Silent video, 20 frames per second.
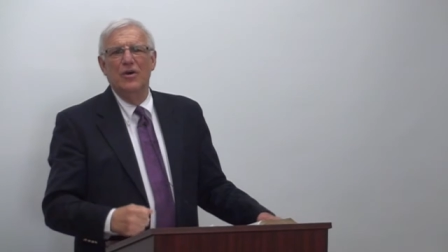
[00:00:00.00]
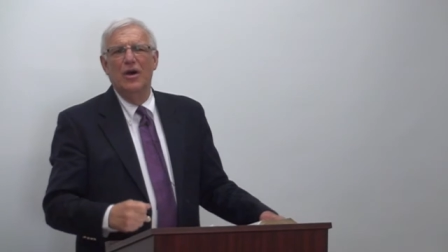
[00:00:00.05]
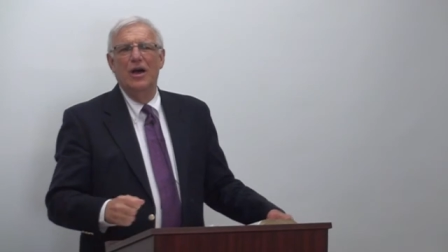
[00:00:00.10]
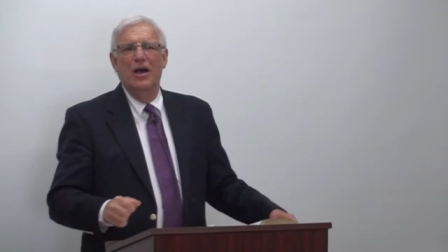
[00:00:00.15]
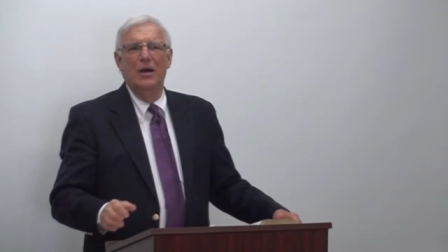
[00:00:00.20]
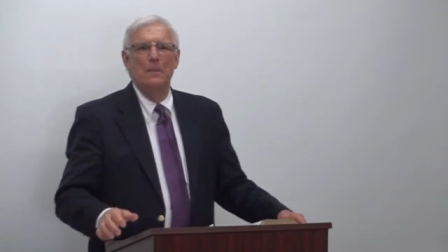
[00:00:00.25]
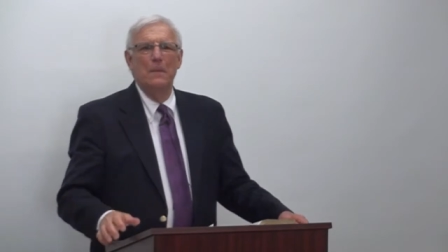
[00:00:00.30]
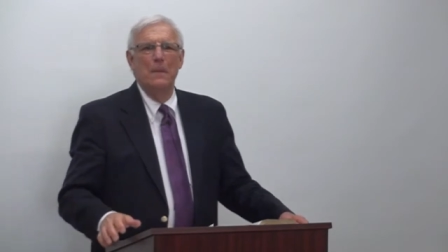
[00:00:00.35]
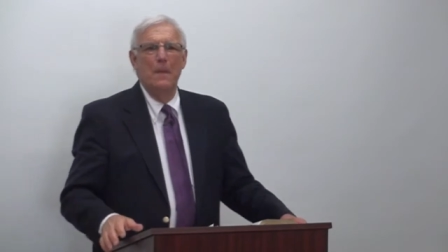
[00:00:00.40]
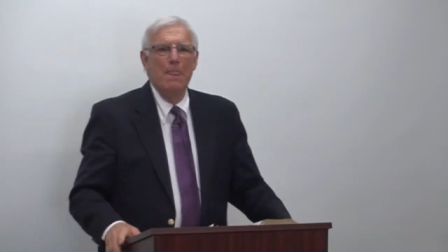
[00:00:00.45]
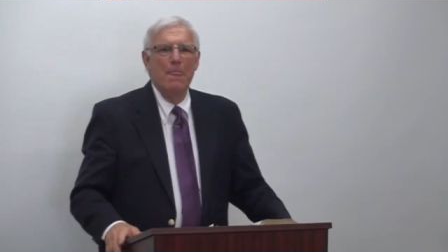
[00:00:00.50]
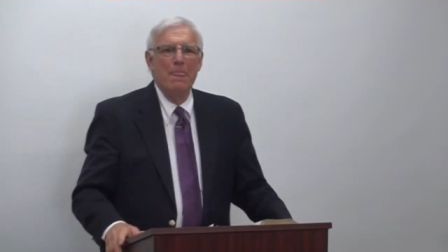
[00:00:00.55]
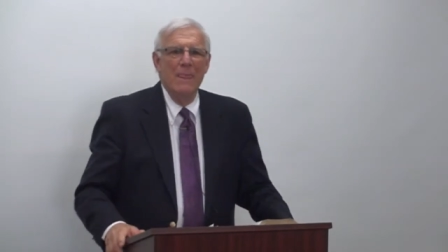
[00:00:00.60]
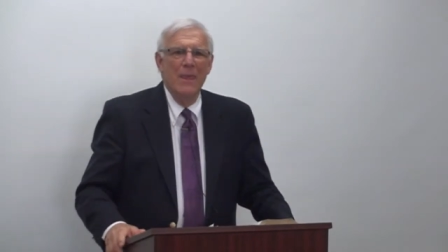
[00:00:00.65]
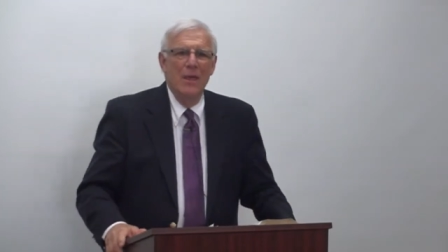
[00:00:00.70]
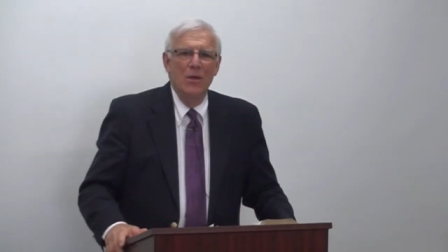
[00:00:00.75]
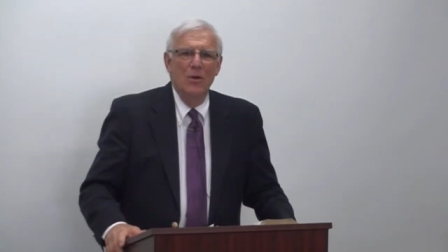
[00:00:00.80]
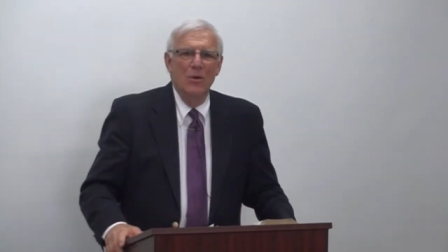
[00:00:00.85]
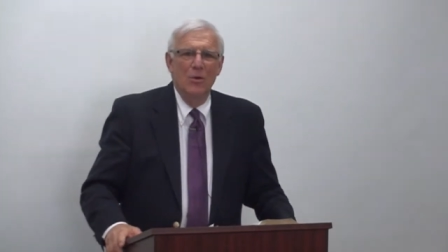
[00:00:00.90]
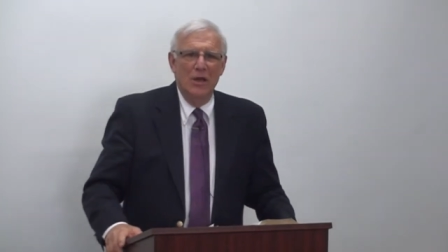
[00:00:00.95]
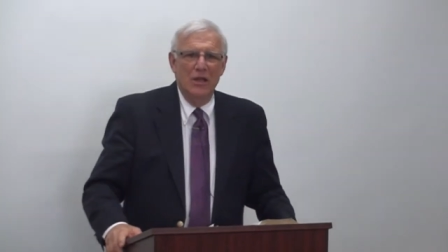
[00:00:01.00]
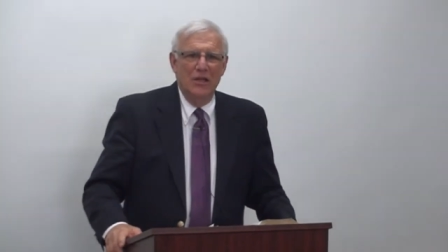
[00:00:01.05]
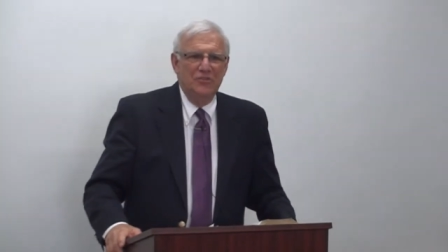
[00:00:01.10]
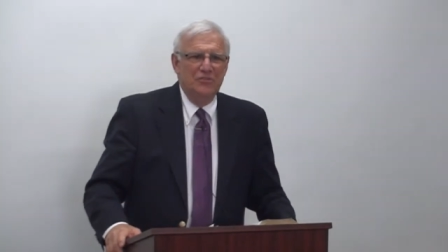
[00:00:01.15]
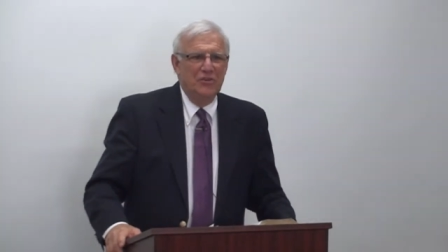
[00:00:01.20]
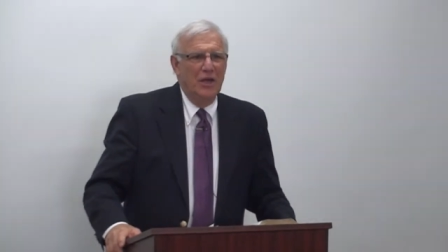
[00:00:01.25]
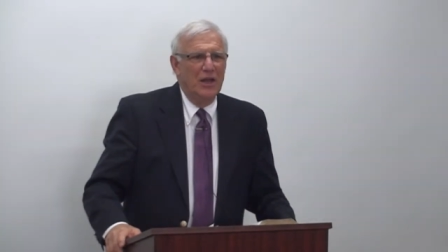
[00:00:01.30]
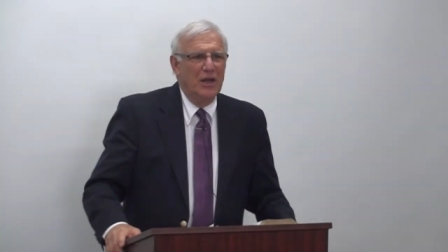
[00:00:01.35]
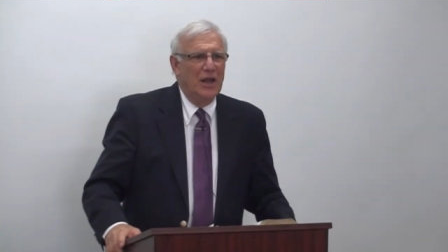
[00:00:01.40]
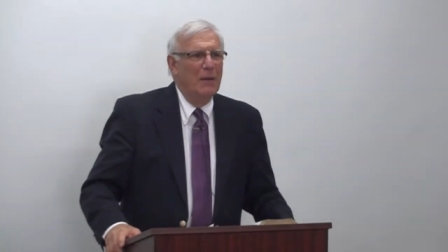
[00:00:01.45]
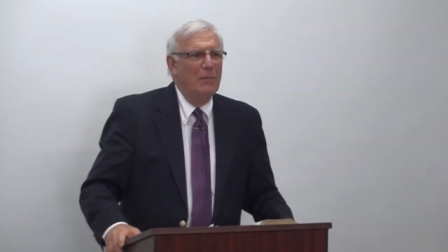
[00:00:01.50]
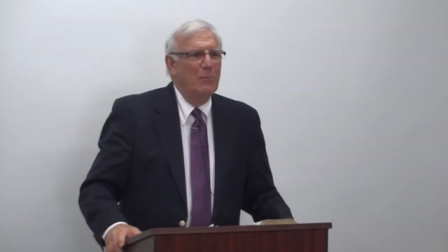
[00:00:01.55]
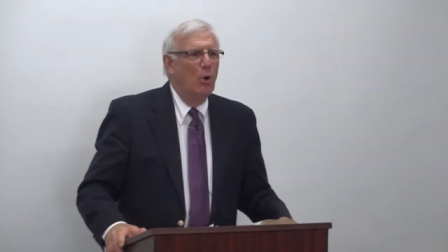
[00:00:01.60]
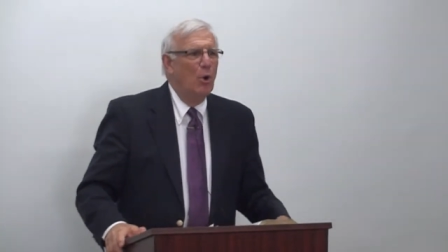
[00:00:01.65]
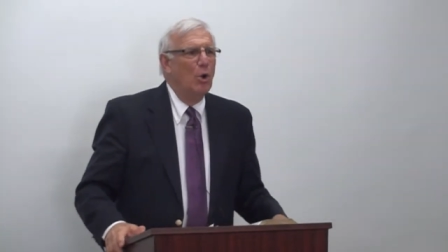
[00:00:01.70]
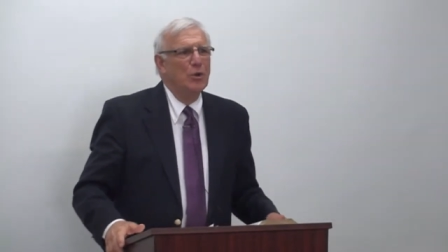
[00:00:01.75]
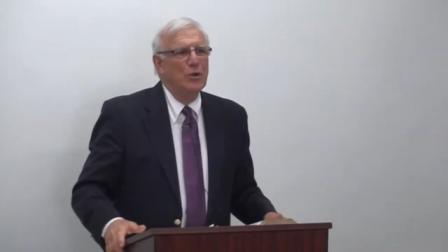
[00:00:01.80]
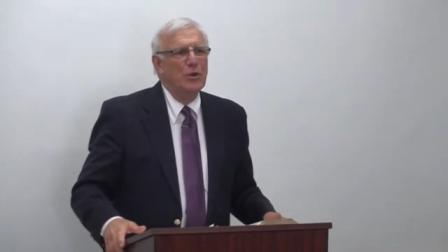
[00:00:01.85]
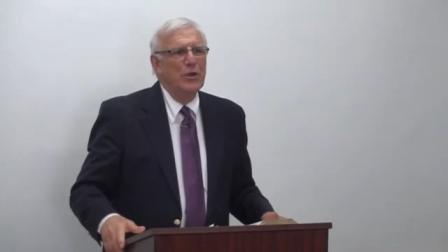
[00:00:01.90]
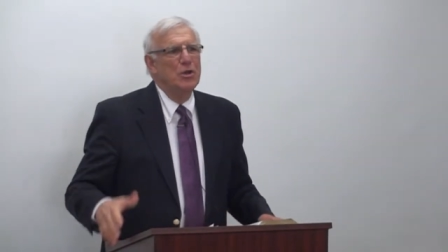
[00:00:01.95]
Uh, well, he said, I'm
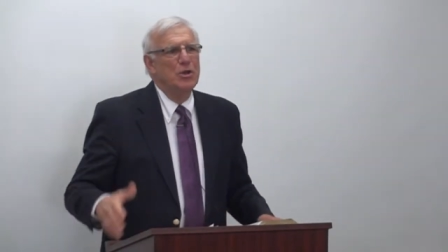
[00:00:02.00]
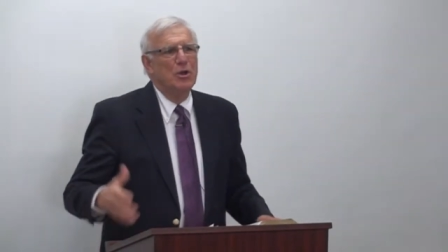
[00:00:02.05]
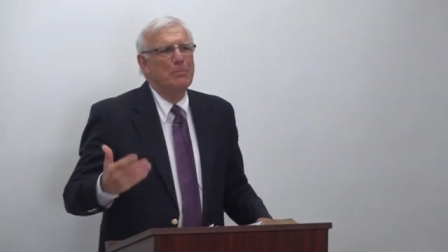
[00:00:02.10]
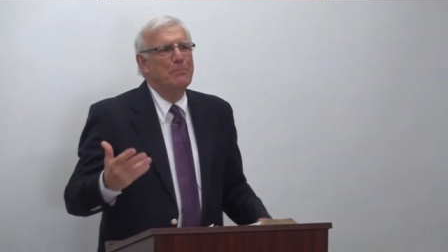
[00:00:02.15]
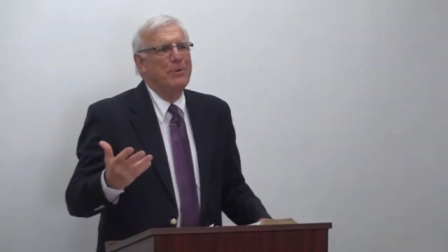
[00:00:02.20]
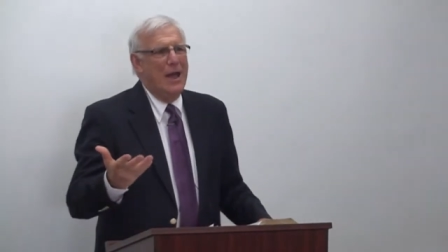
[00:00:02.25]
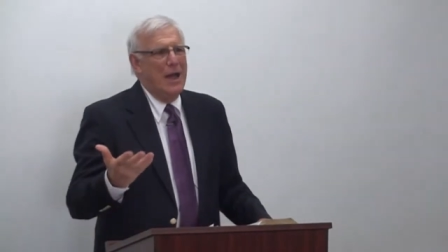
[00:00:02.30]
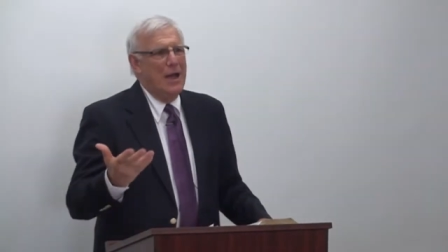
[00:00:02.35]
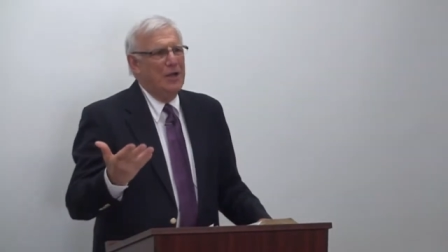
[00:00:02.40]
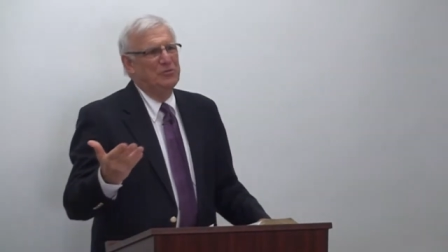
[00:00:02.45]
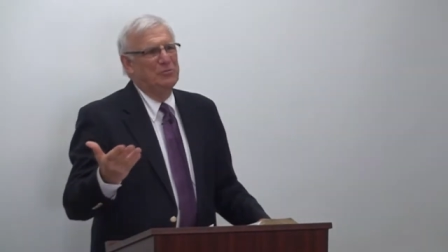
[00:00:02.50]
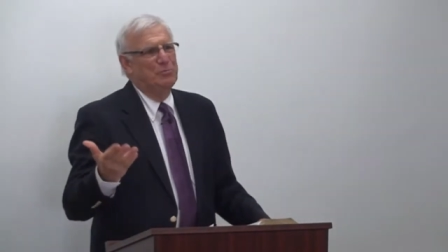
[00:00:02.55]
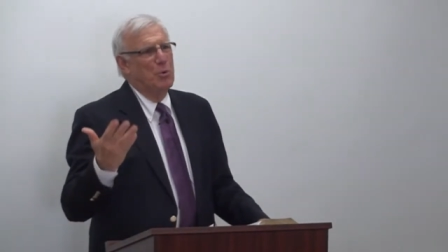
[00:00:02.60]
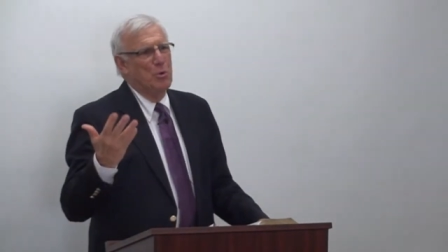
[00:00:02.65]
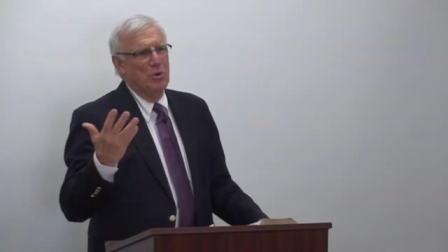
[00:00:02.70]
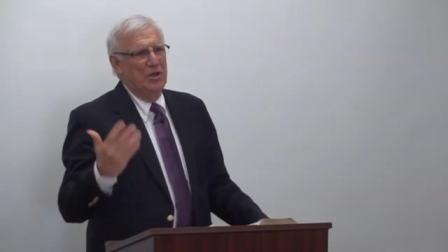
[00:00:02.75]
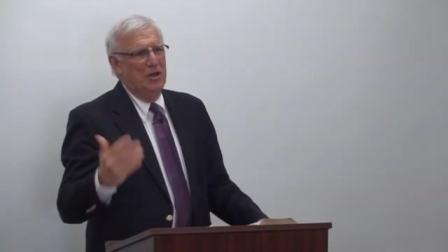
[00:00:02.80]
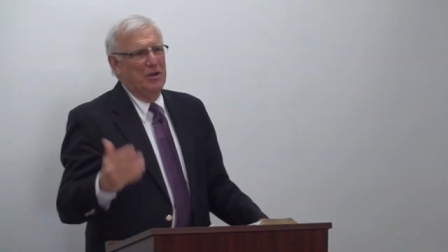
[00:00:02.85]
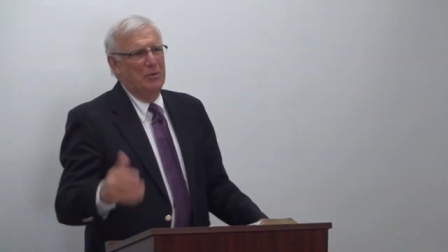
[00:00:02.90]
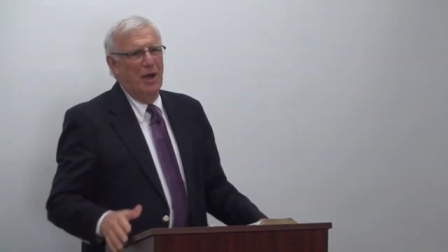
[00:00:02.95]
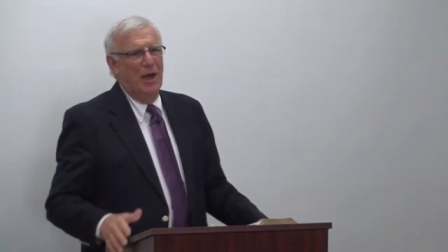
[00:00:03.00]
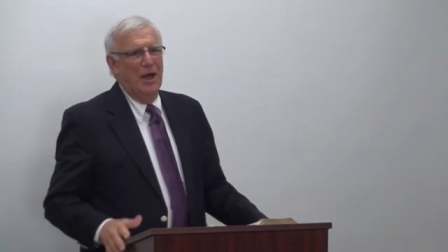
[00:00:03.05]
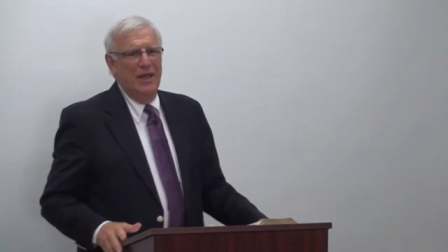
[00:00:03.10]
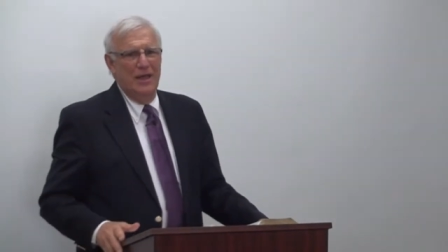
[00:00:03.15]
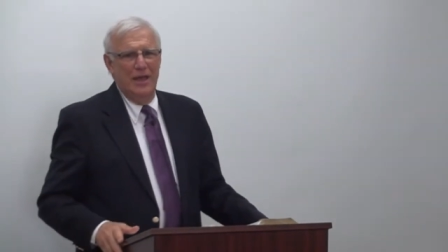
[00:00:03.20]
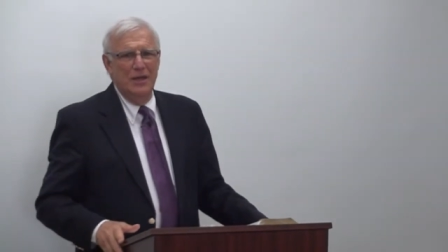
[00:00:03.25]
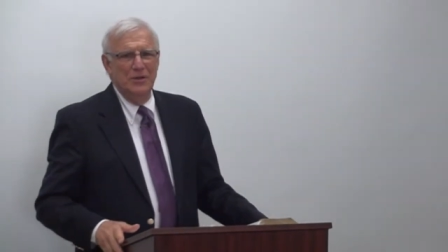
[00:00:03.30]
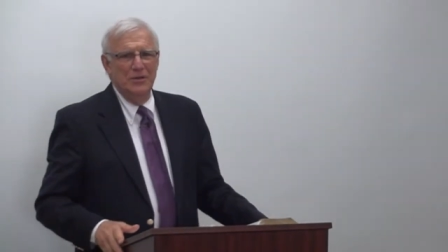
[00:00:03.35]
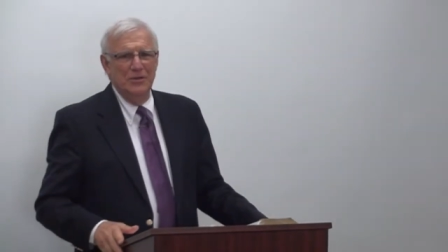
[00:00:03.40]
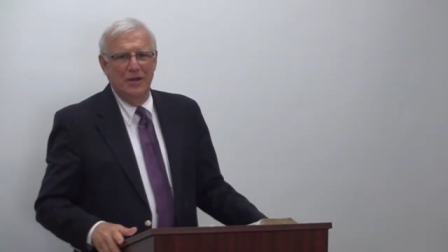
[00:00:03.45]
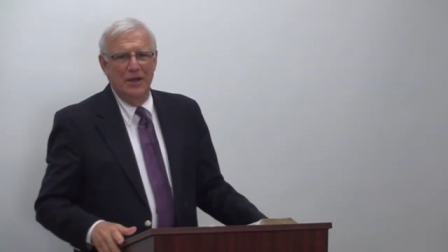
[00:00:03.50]
holding your passport in my hand,